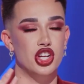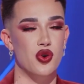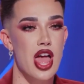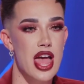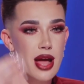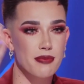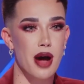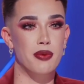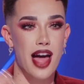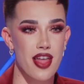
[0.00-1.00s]
you
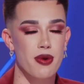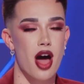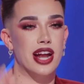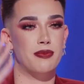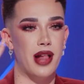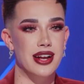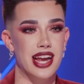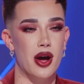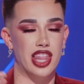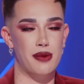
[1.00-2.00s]
apply that product, blend it
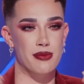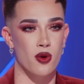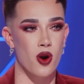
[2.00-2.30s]
out a little bit